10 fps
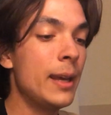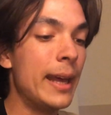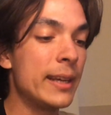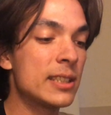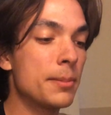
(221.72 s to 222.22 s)

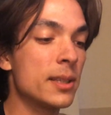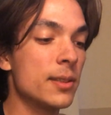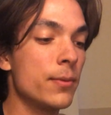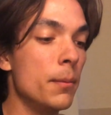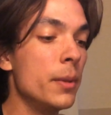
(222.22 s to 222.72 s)
except as a
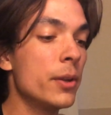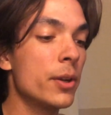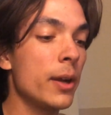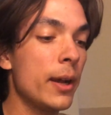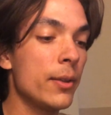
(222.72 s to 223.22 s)
familiar
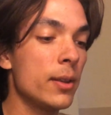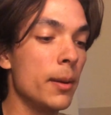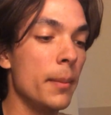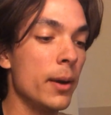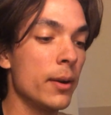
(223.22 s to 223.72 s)
healthy
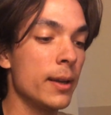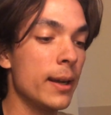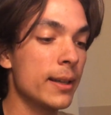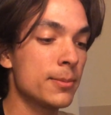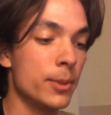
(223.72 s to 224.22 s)
American
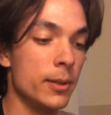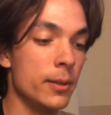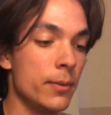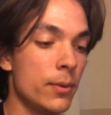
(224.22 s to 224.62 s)
expletive,